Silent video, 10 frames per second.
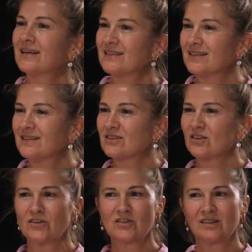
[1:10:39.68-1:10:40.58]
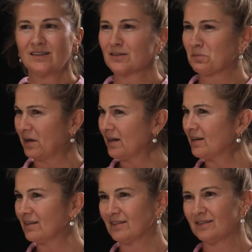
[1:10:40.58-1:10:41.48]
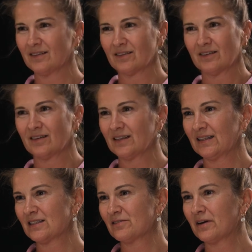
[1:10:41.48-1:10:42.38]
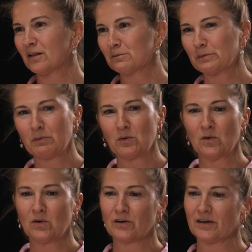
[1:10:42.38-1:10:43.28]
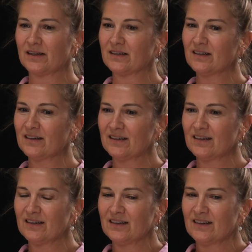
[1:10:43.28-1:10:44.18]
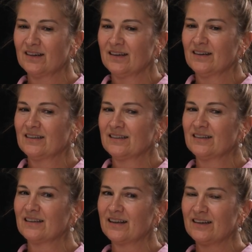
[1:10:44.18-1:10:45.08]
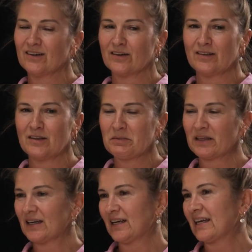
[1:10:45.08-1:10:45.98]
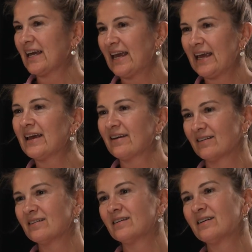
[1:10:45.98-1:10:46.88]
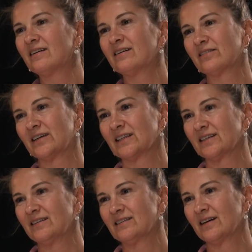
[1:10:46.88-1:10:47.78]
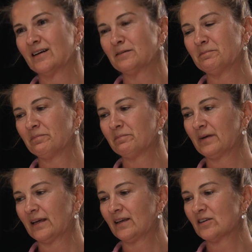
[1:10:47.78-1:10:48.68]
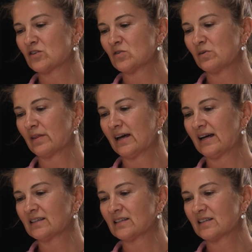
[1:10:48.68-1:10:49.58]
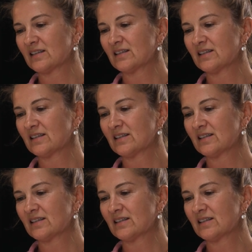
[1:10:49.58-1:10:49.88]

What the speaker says: as in socially as well. And, can they develop rapport and, the ability to care, really, making sure that